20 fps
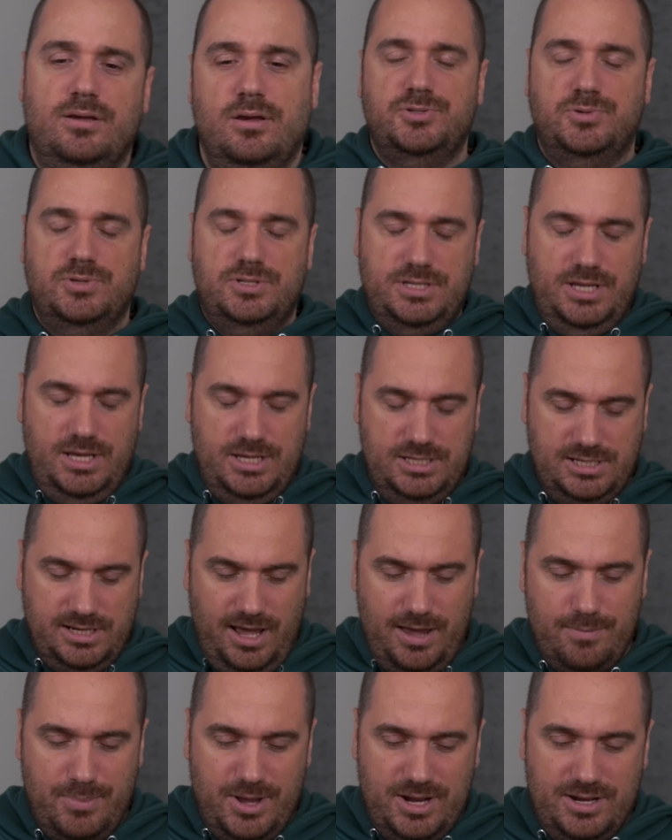As we can see,
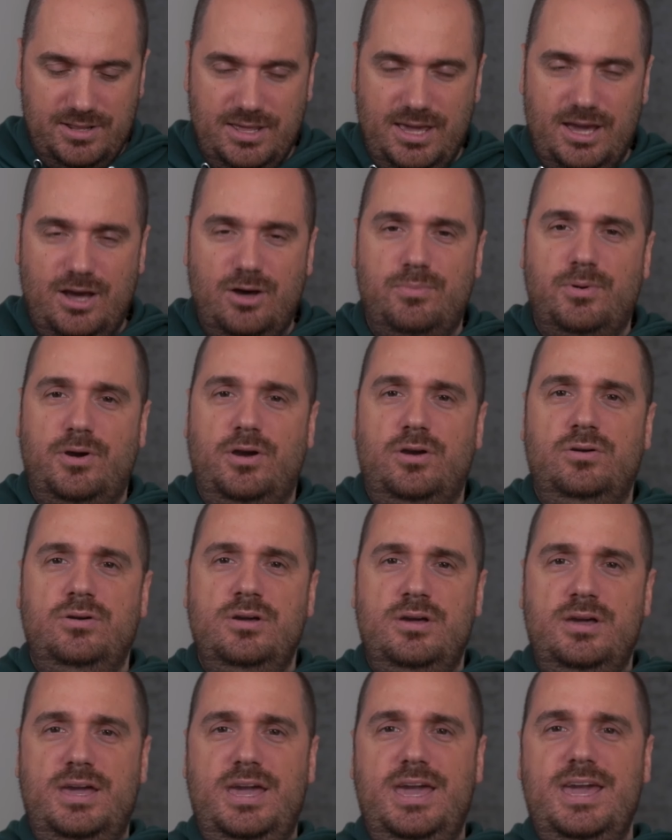slight bend in the
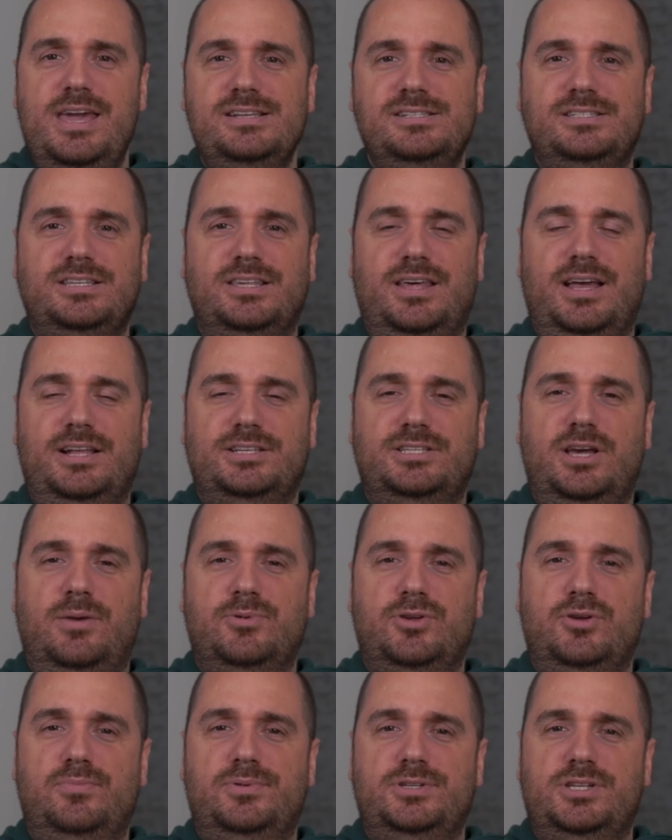elbow, into that
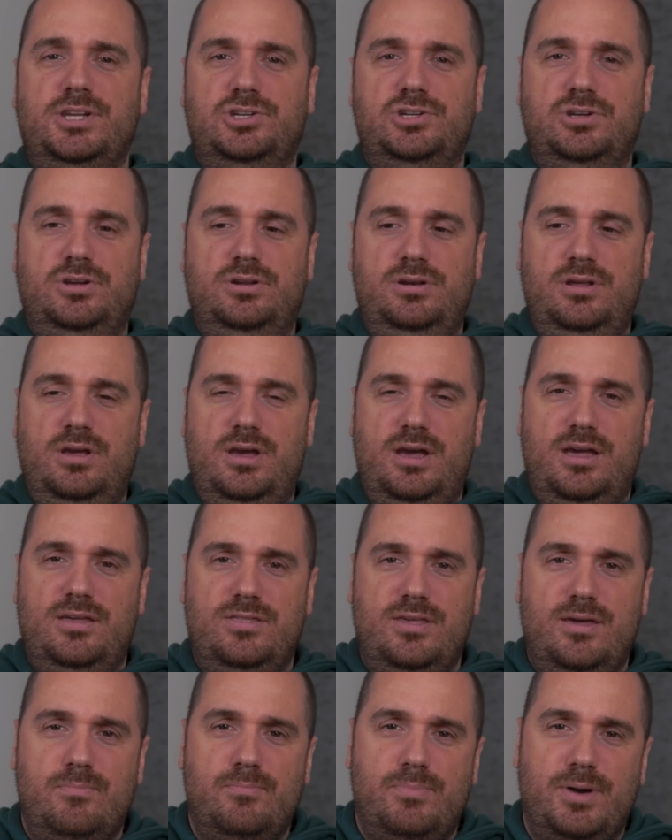W position,
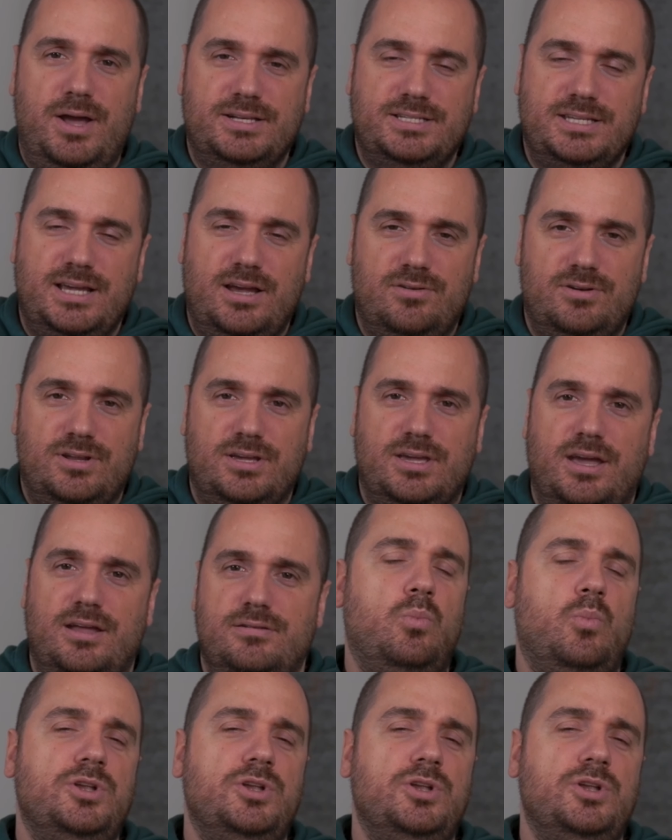and then back down again.